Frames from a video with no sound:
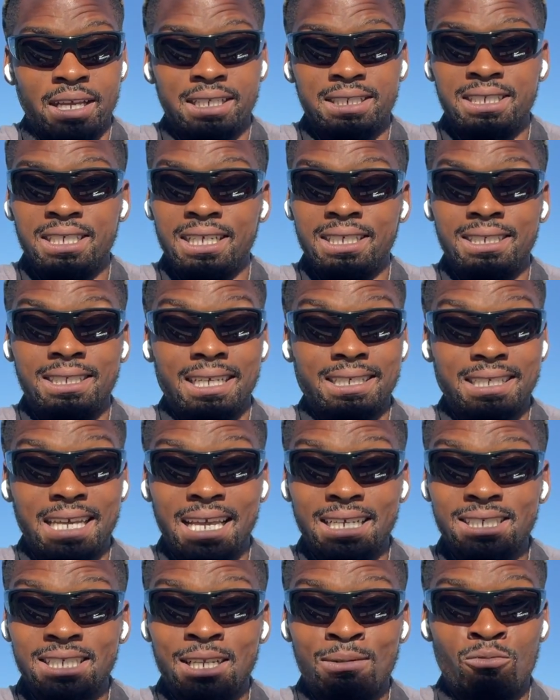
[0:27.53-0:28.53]
Chicks that's
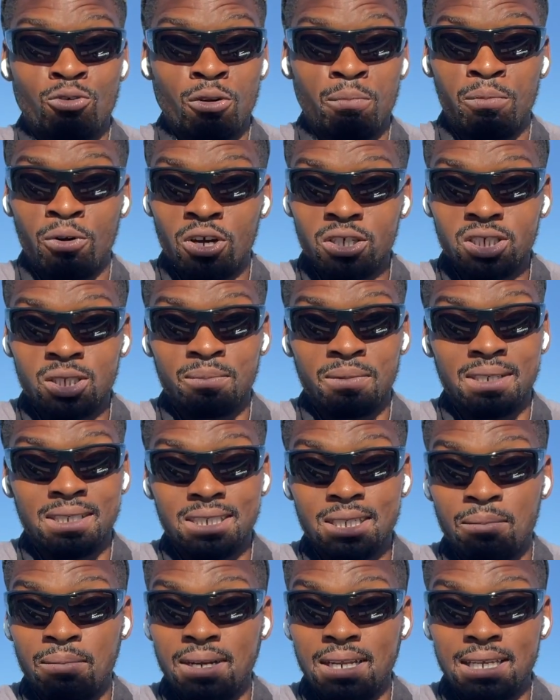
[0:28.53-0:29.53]
actually more bossed up than
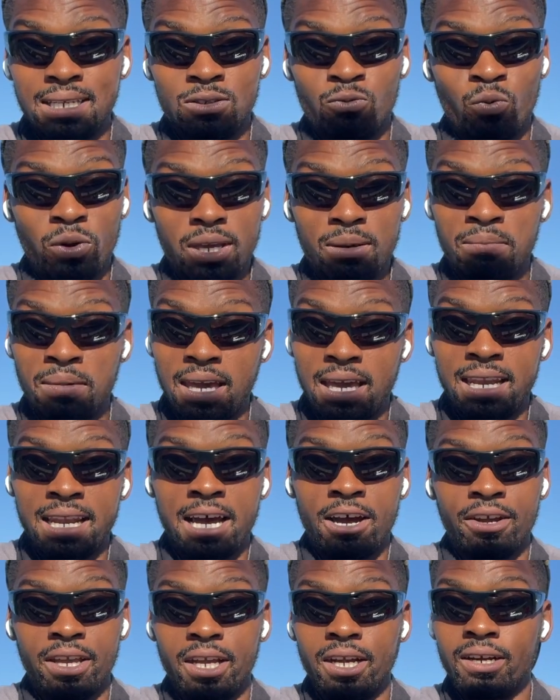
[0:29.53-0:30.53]
some of these weak men
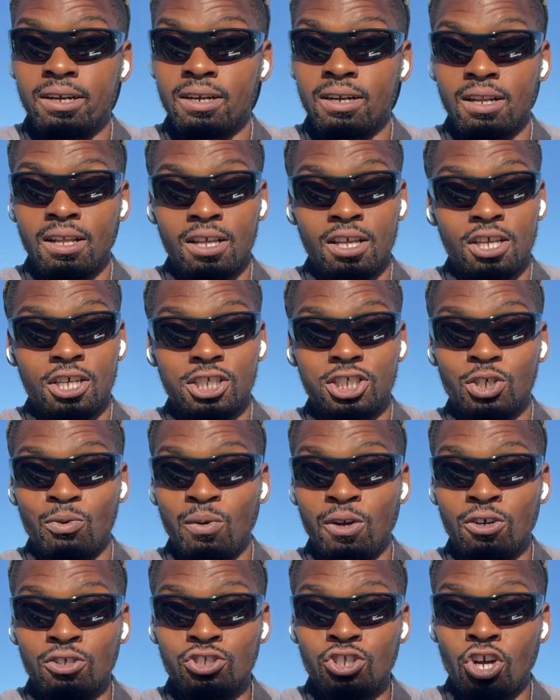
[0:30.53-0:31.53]
out here. So we're
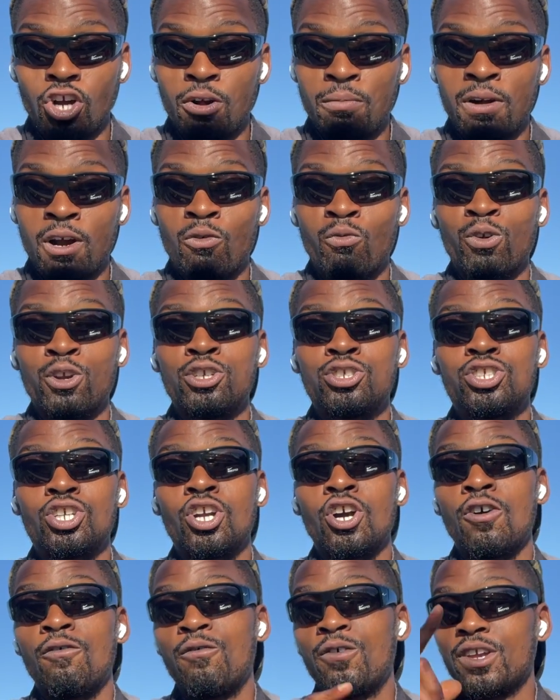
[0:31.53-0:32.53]
gonna talk about where you should
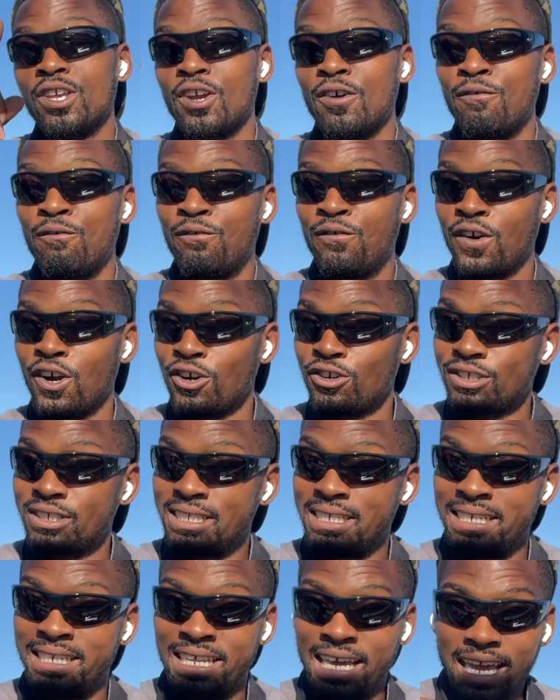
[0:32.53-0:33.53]
go for your first
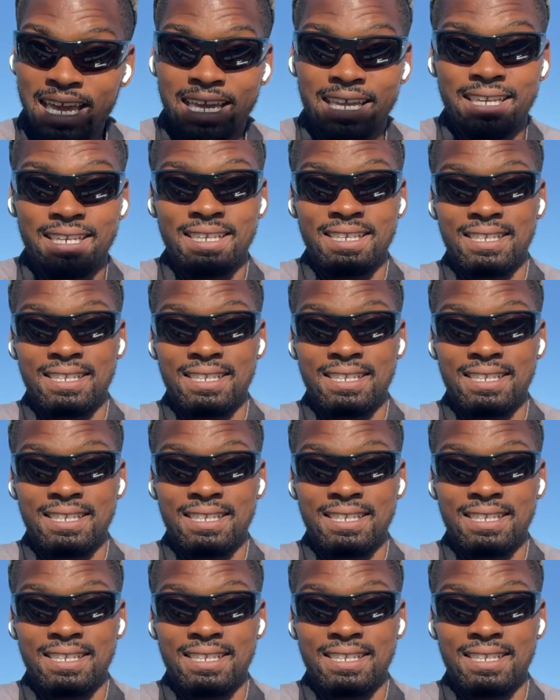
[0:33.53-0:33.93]
date.